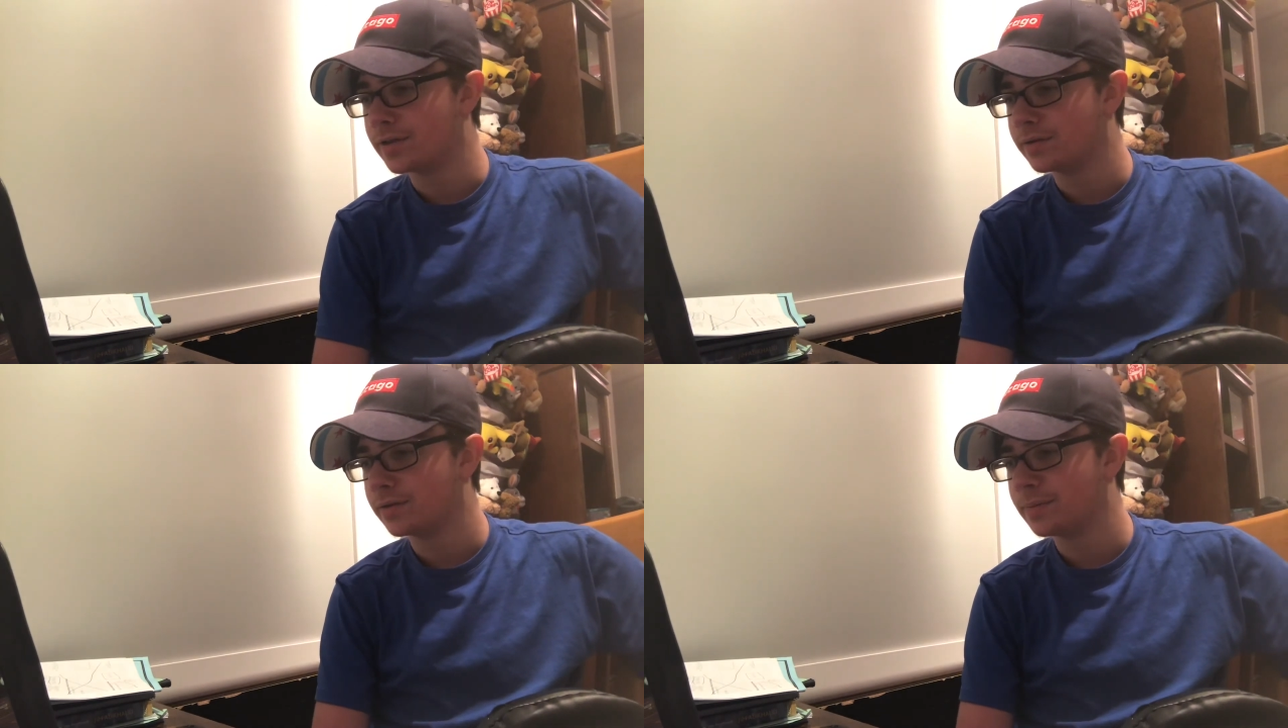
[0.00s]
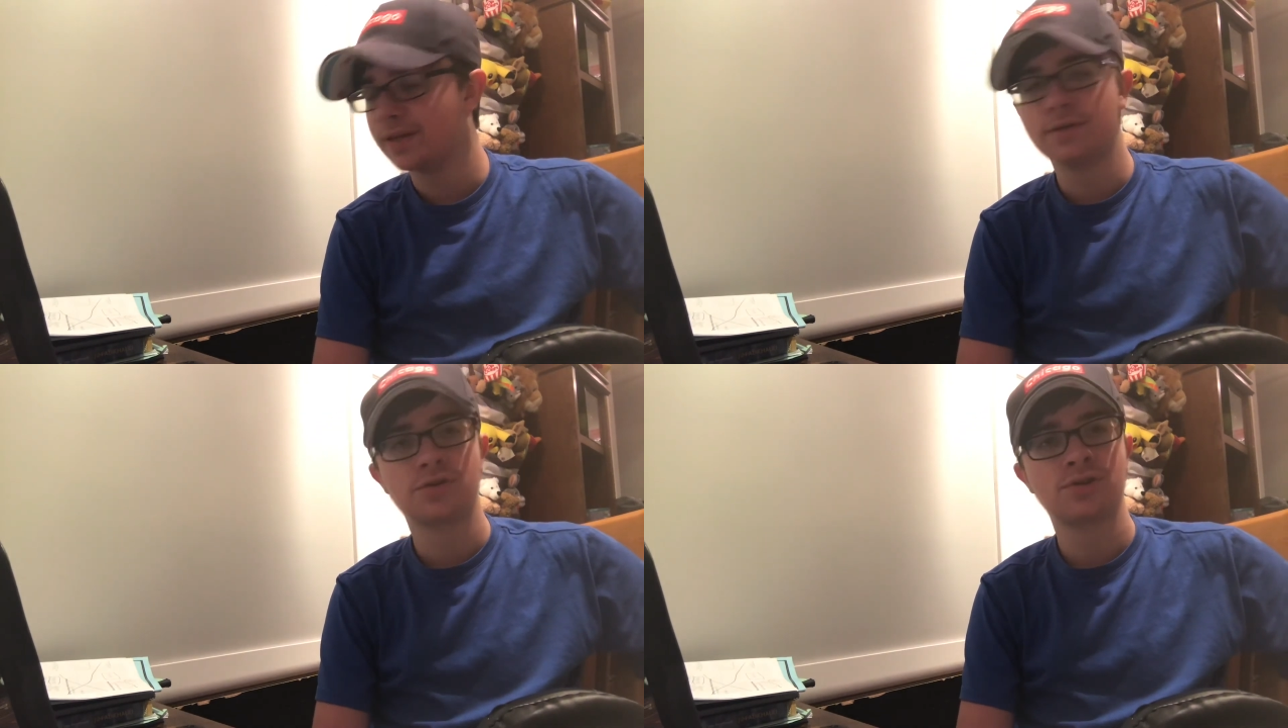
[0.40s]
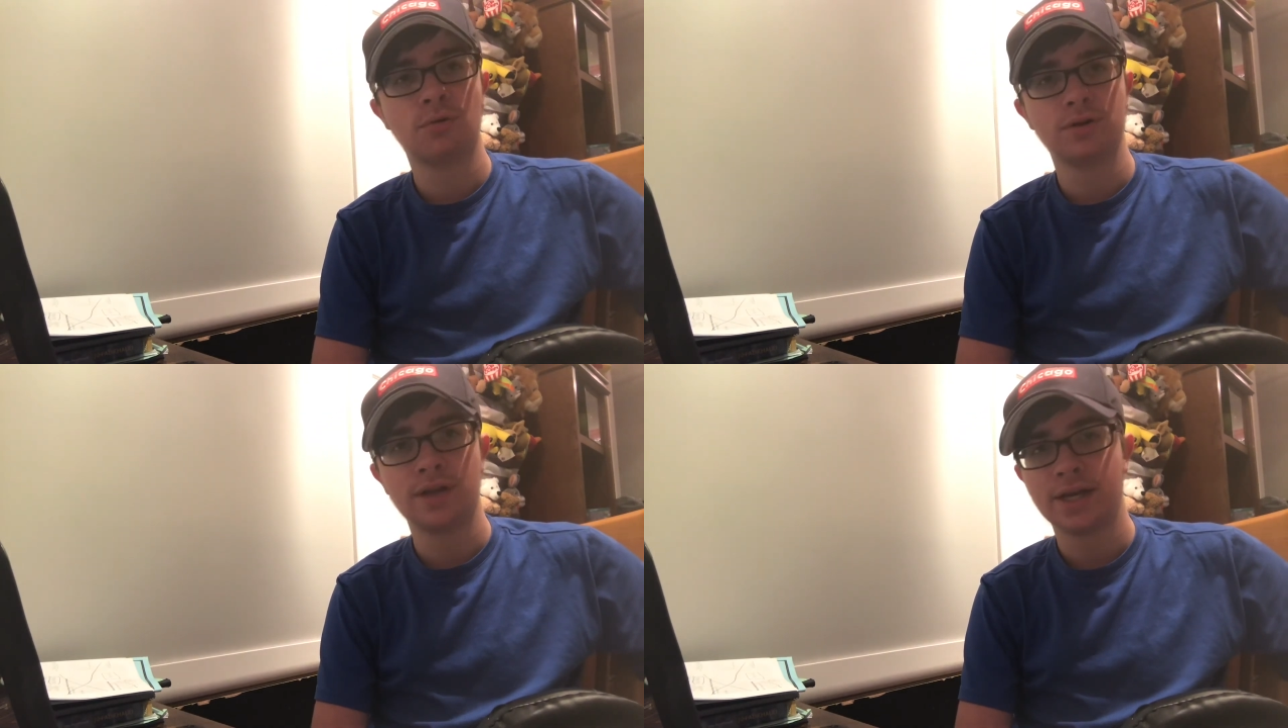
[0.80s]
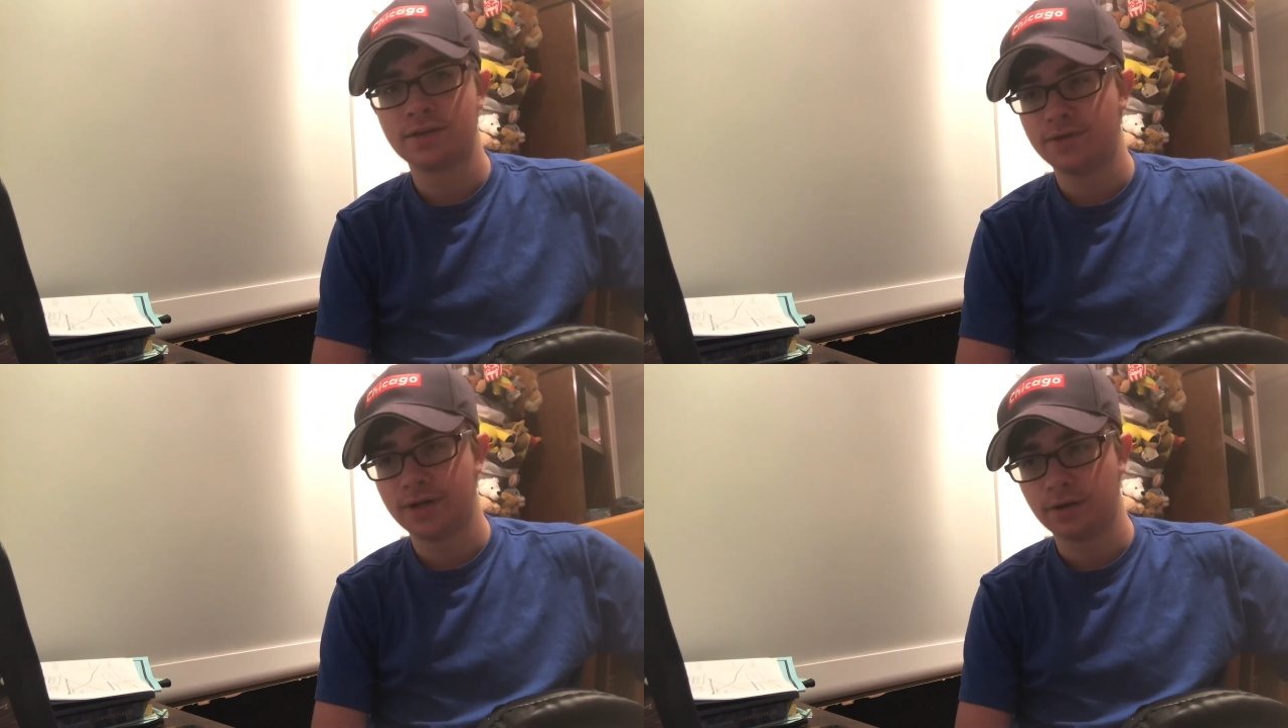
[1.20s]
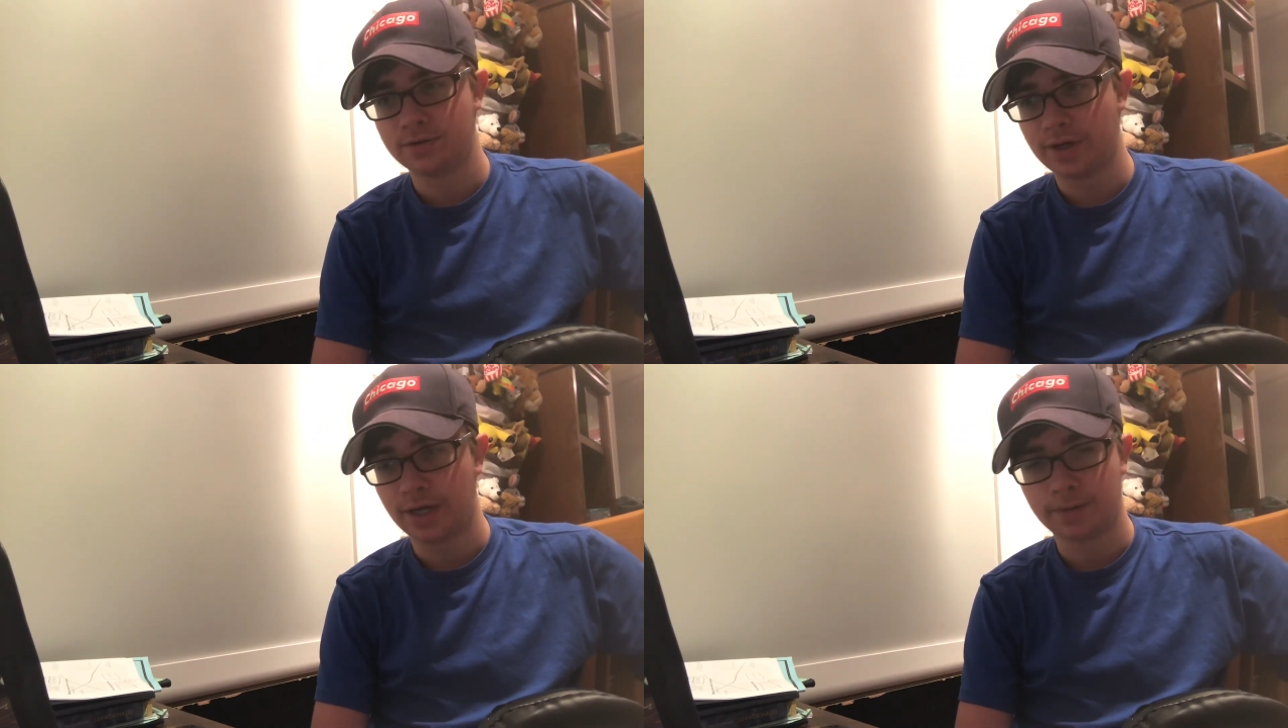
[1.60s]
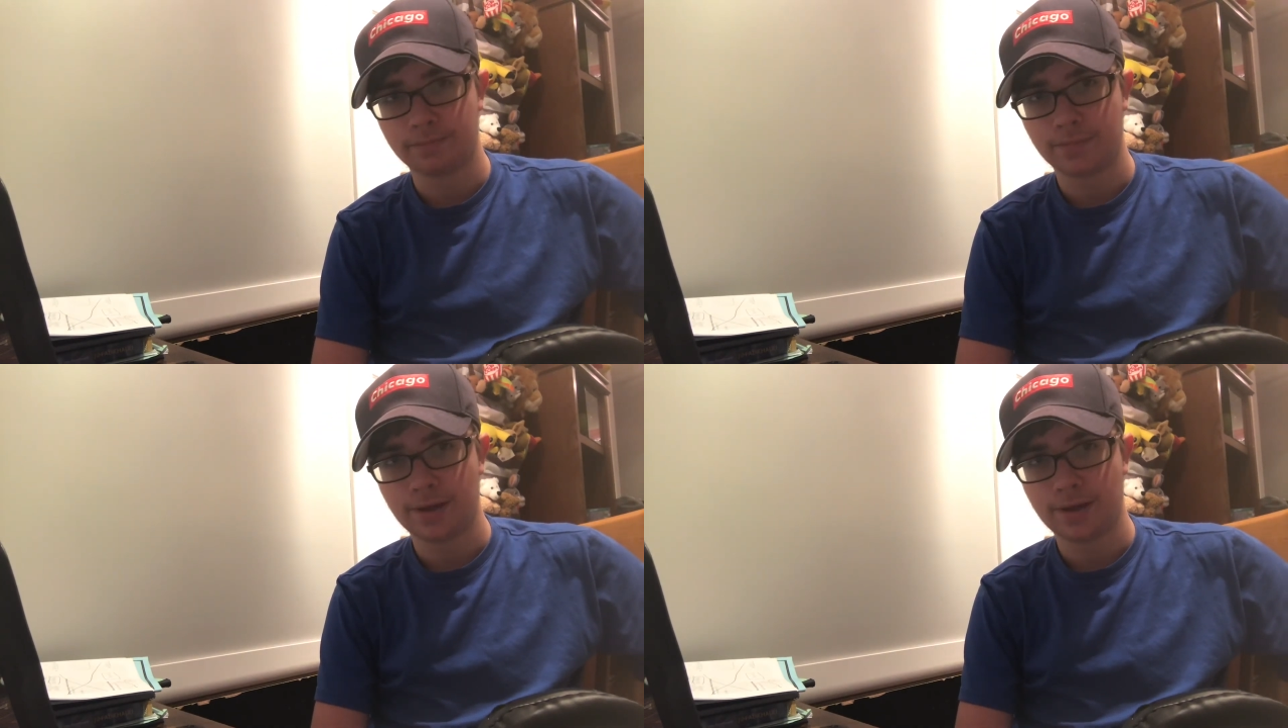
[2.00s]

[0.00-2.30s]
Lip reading: speaking of short, the next video is like